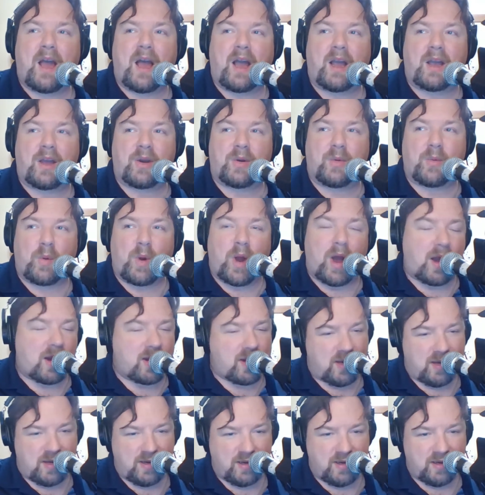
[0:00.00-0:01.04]
I'm going to
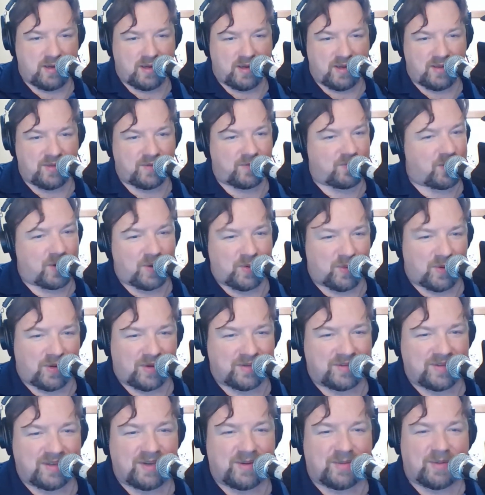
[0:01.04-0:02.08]
rock in the free
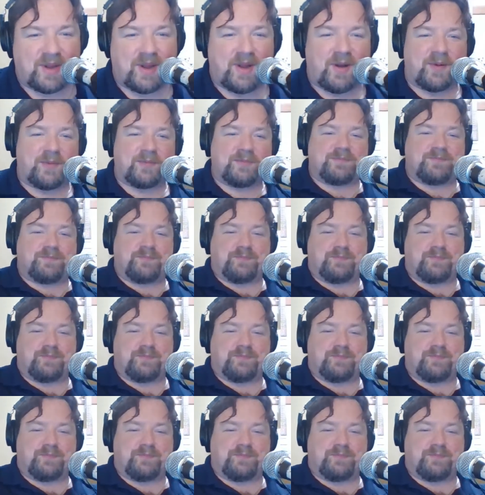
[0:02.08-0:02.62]
world. Here we go.